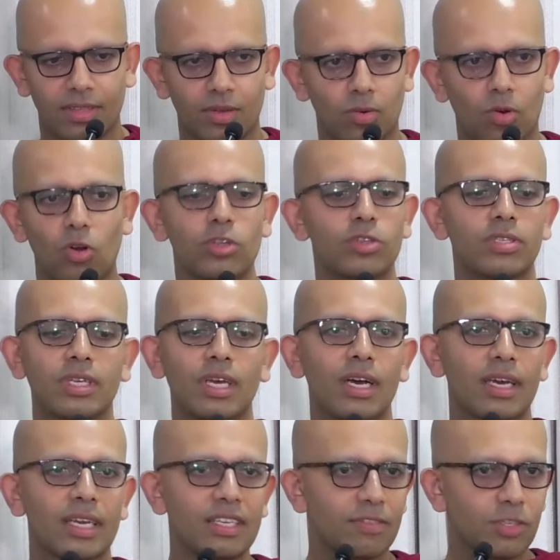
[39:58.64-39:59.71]
All you see
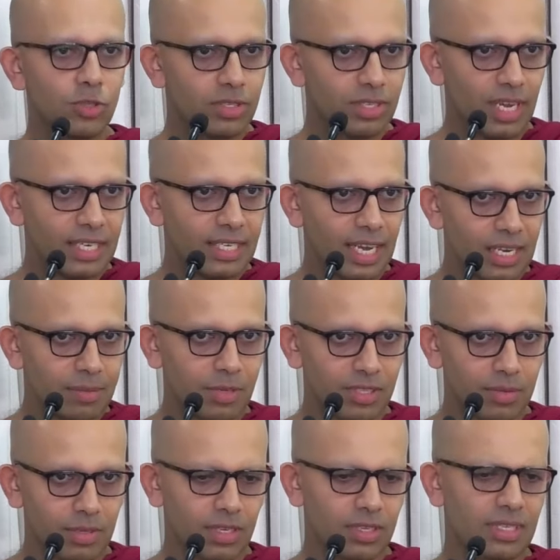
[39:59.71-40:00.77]
are individual sight
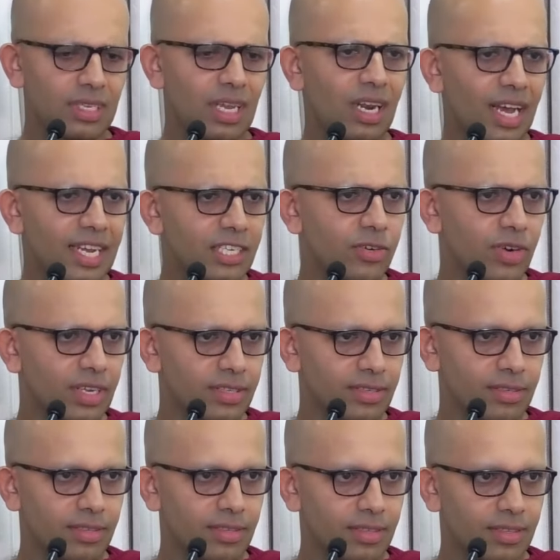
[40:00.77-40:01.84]
elements because these are light
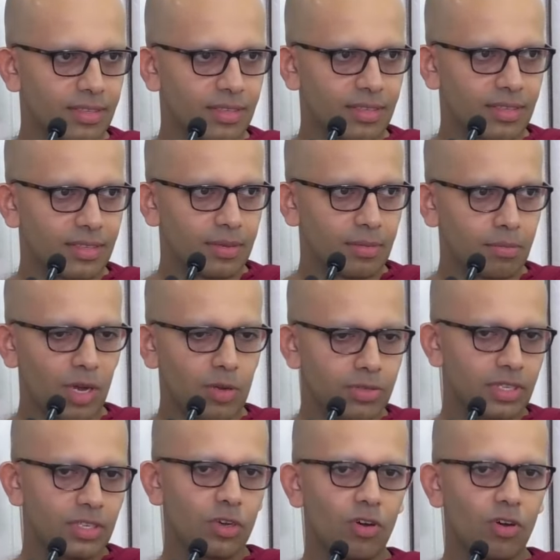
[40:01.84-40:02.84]
rays bouncing